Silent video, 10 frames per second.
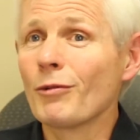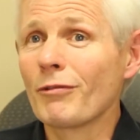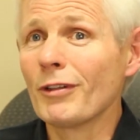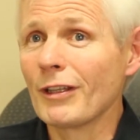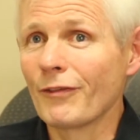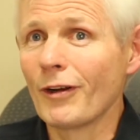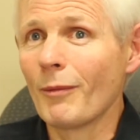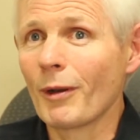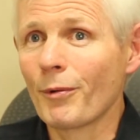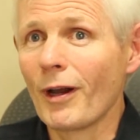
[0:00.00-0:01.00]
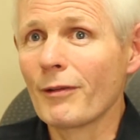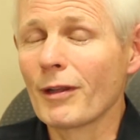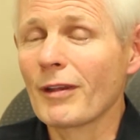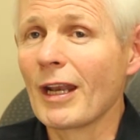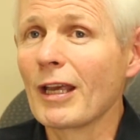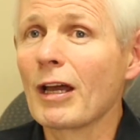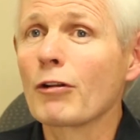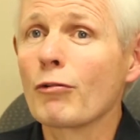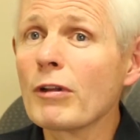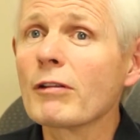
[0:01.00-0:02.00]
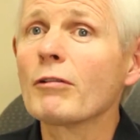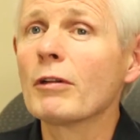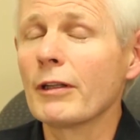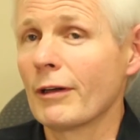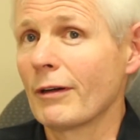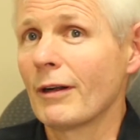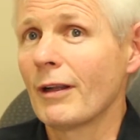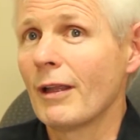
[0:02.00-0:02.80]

It was really a phenomenal process. And I got crystal clear